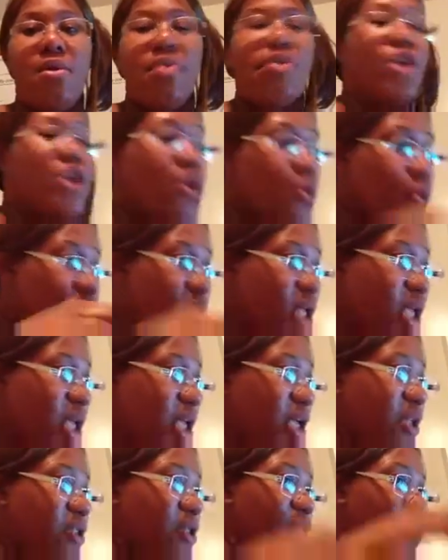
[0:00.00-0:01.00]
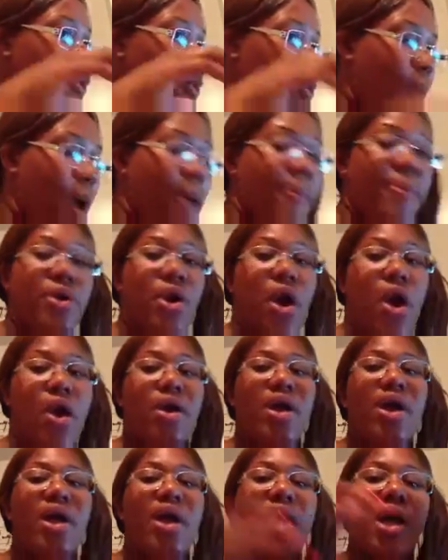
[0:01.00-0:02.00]
That you need the webinar
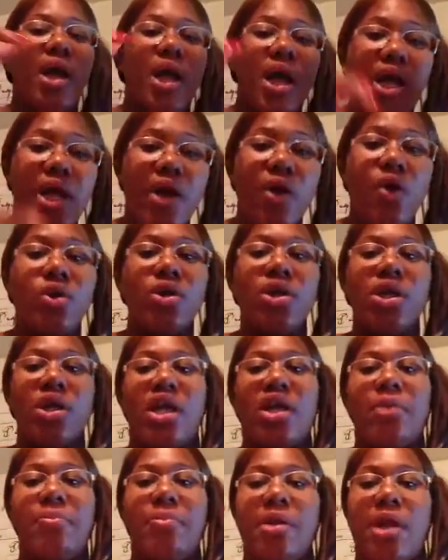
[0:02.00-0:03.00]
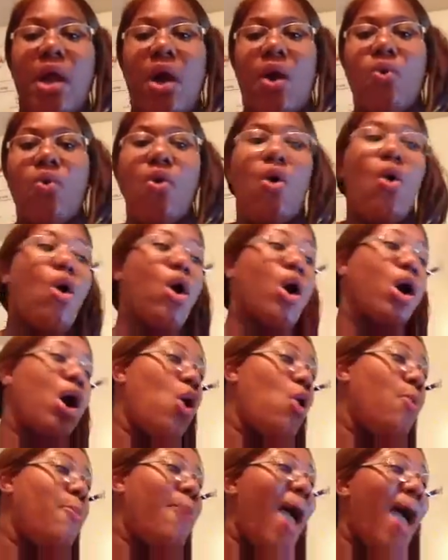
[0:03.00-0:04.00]
click on the link below or
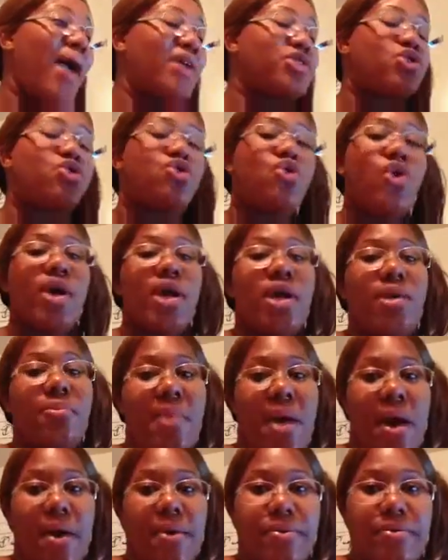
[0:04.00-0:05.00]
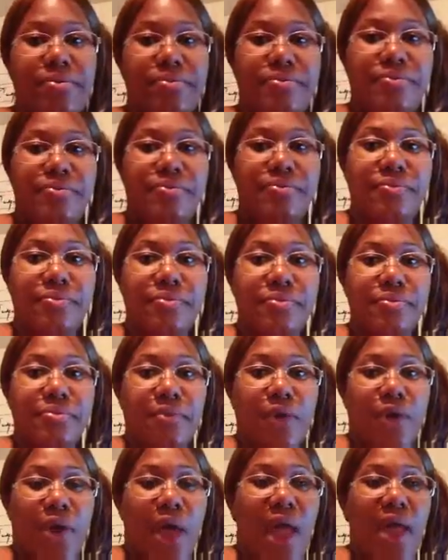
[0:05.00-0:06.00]
go back to your email.
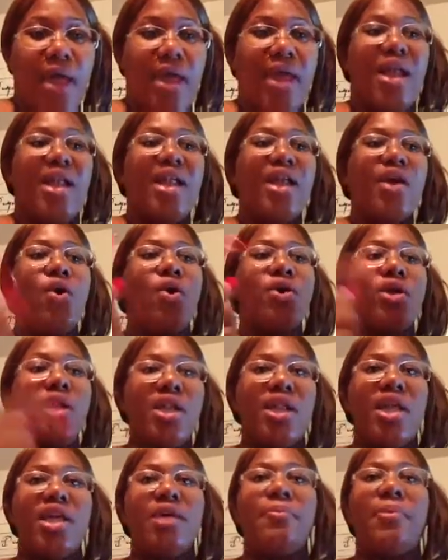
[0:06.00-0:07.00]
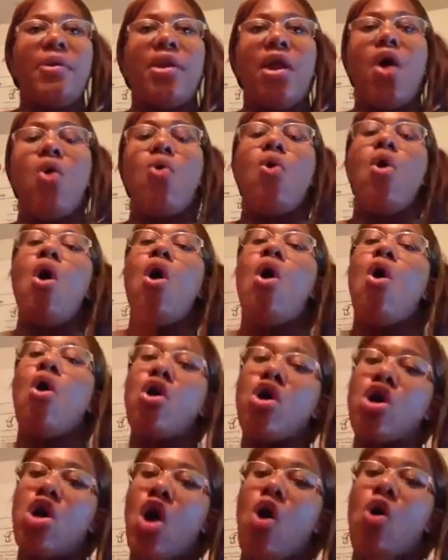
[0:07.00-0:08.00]
Okay, click on the link below
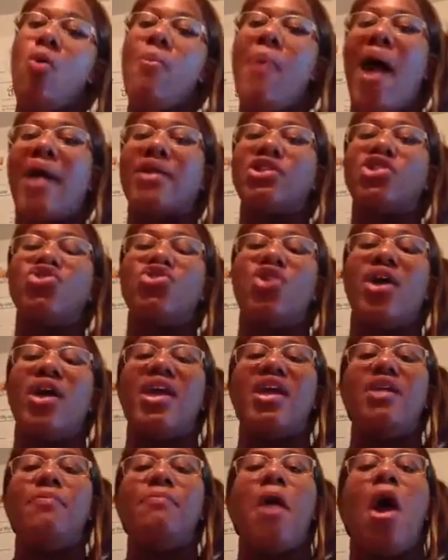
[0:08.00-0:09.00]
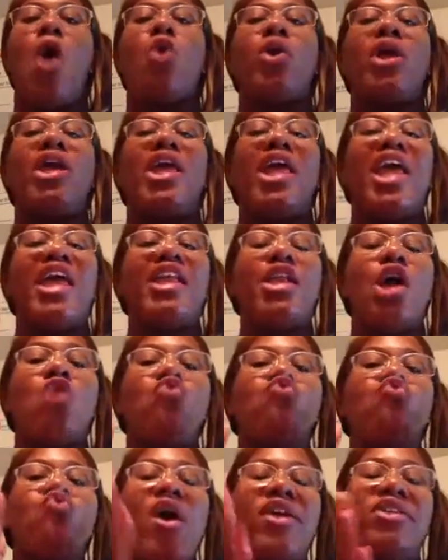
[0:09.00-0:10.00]
or go back to your email. Get
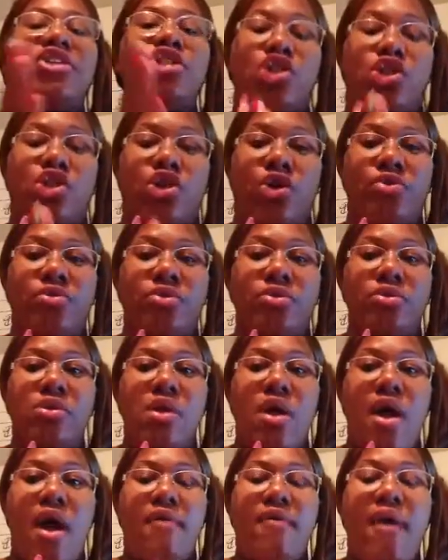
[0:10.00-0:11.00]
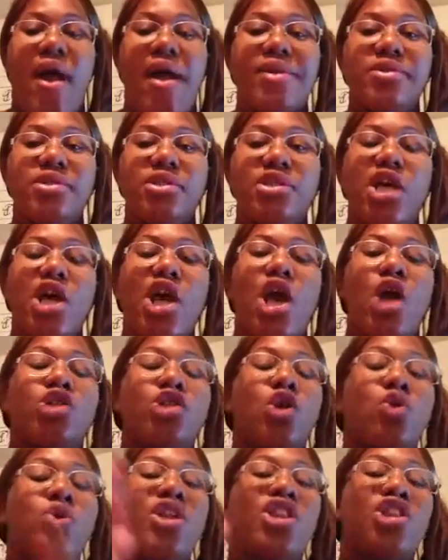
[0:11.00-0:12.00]
registered. All right,
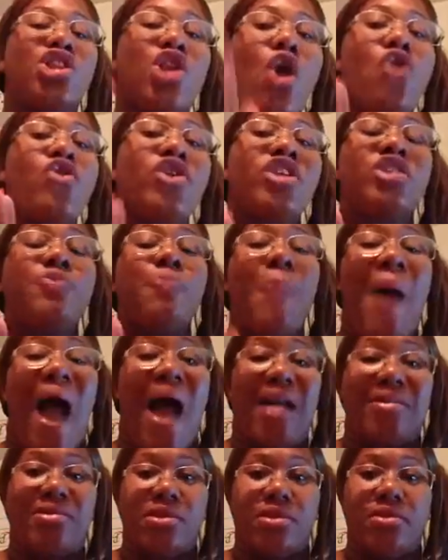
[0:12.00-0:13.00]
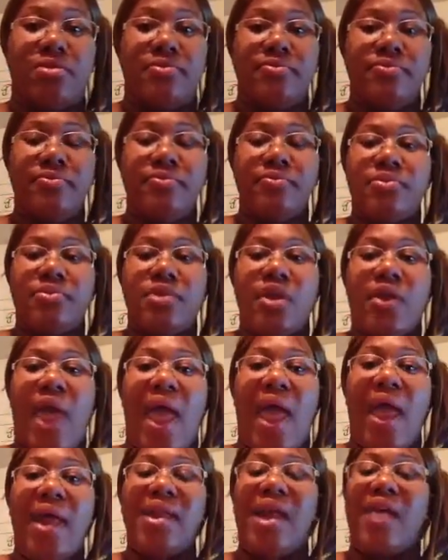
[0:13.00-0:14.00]
it's only 30 spots.
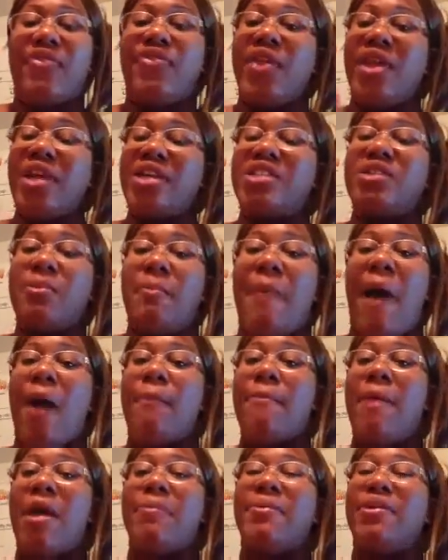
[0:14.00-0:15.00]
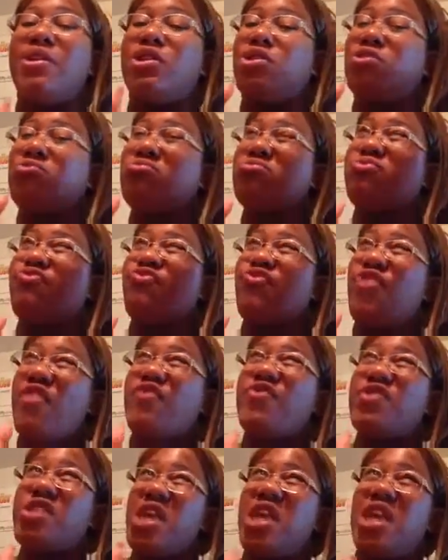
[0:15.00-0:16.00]
Okay, and I think it's about maybe
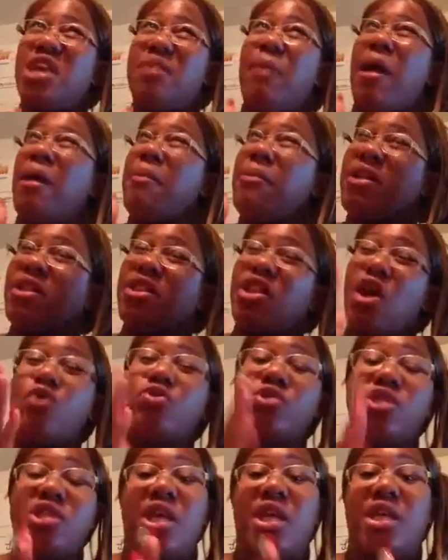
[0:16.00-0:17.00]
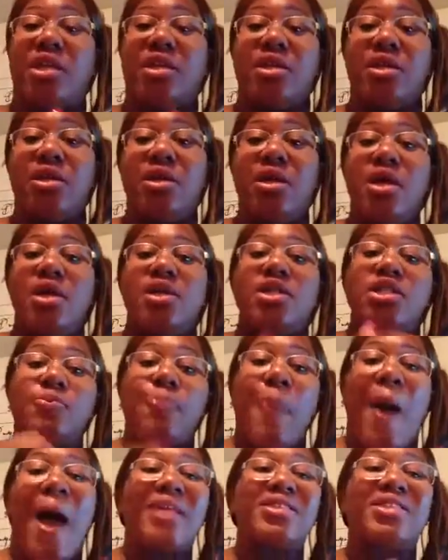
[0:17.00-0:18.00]
15, maybe 13
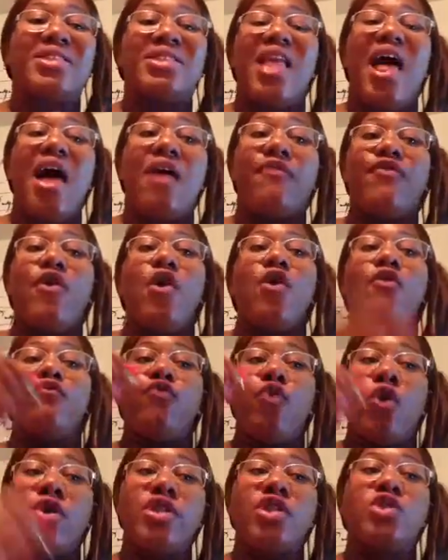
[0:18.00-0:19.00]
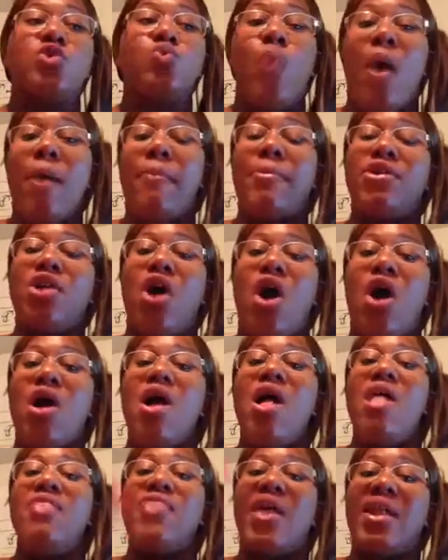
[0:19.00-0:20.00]
spots left for this
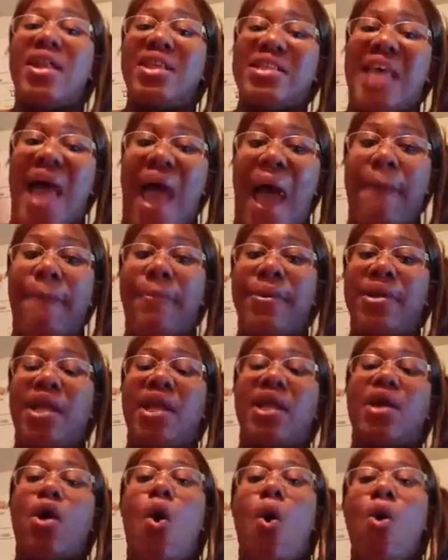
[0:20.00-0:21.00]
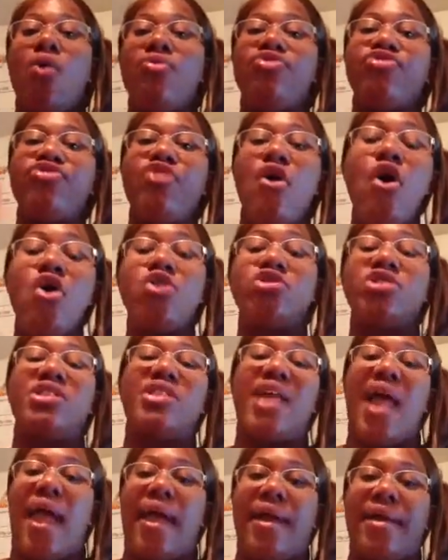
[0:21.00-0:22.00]
webinar that is happening on
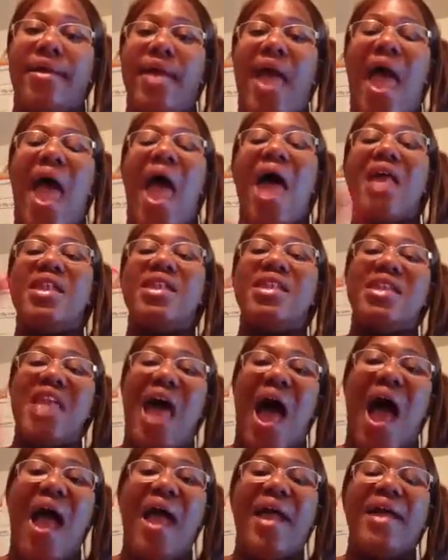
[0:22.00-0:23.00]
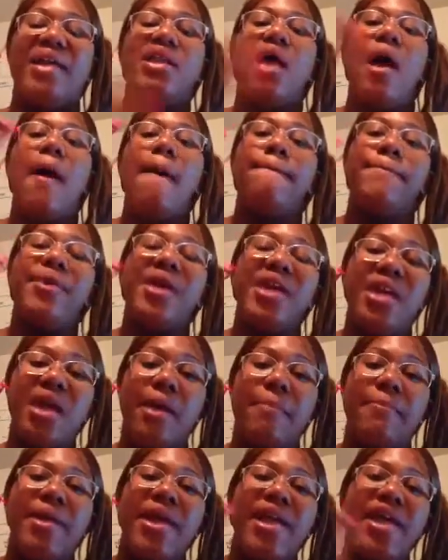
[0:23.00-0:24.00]
Thursday at 9
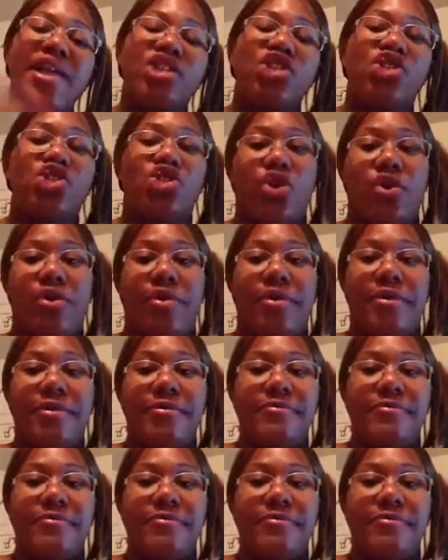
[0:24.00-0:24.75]
p.m. Eastern.